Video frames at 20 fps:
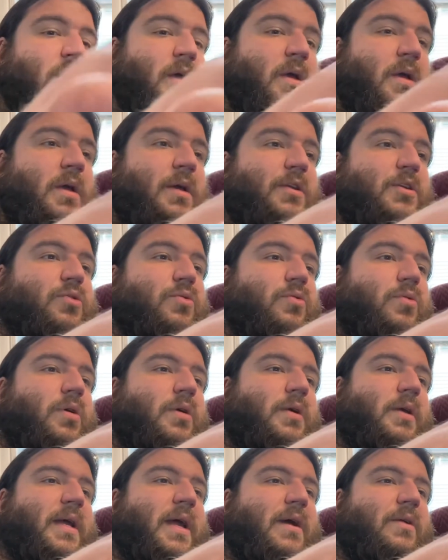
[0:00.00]
In
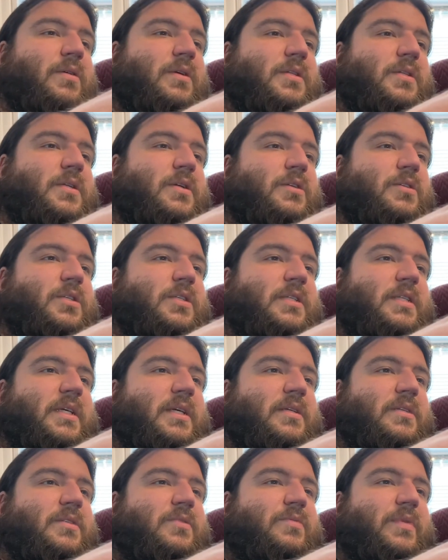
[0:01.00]
short,
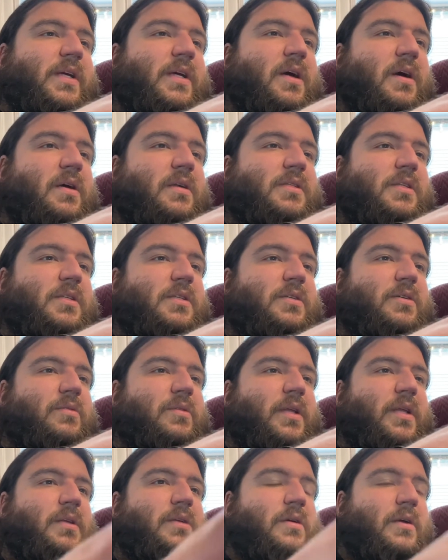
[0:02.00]
counterinsurgency, as
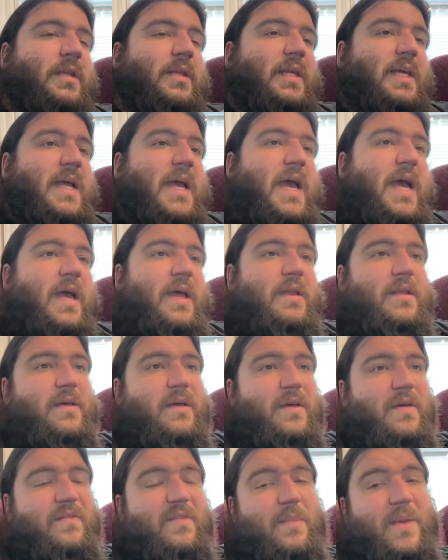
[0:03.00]
reconstituted during the end
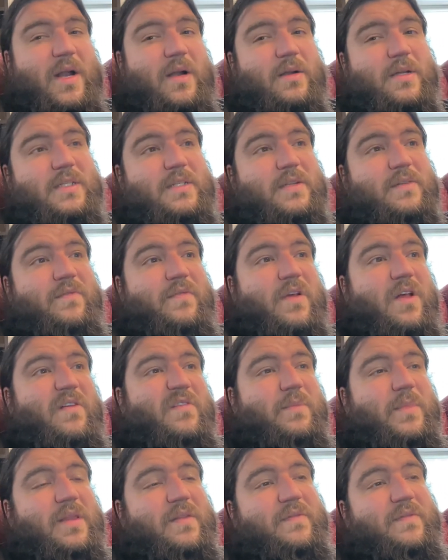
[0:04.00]
of America's
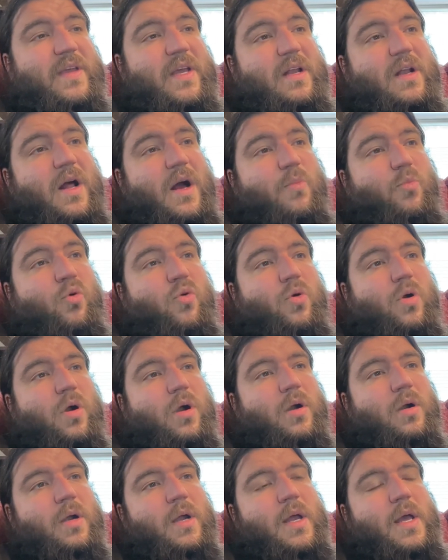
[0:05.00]
involvement in the Vietnam
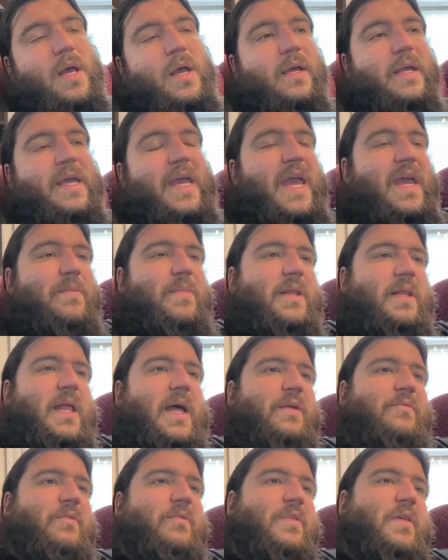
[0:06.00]
War, came in
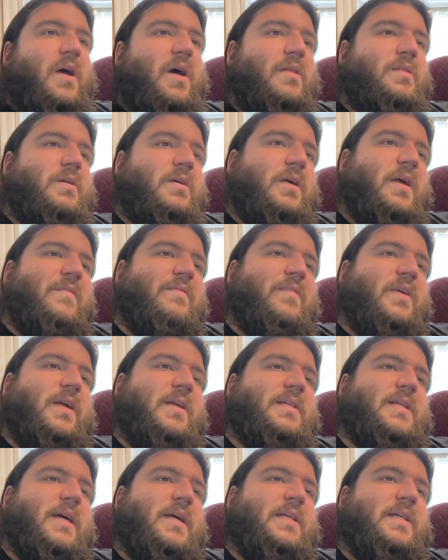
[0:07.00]
line with other
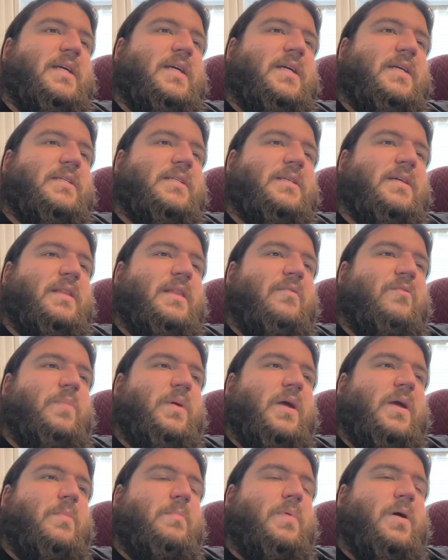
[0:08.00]
governing techniques that
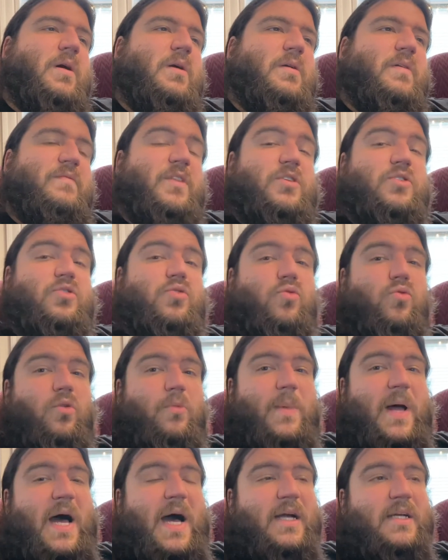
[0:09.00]
would become part of the
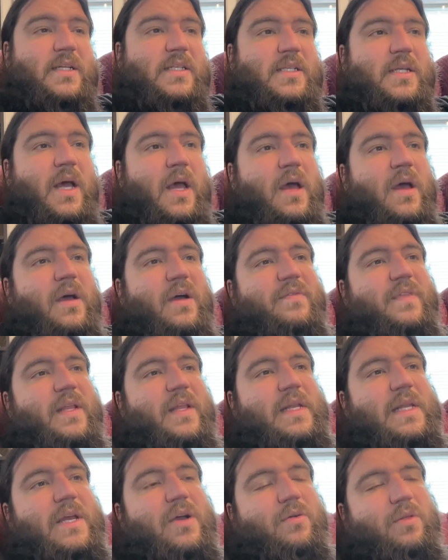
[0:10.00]
toolbox of
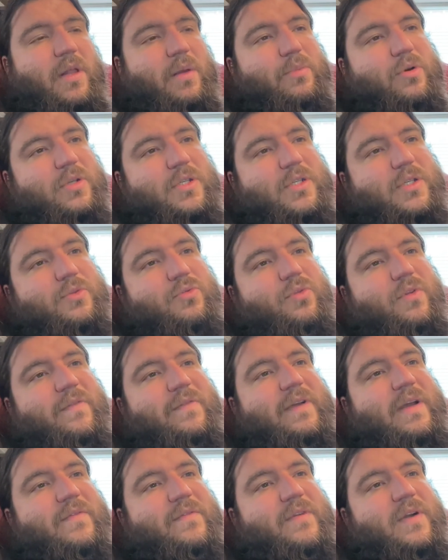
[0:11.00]
the neoliberal school
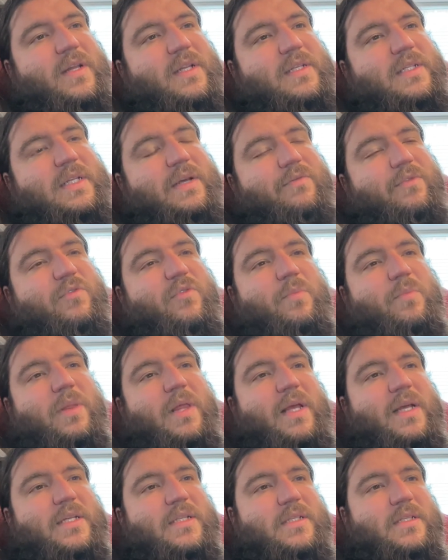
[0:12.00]
of governance that would
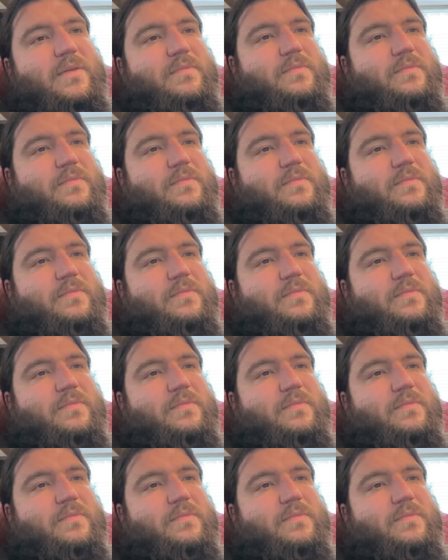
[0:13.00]
replace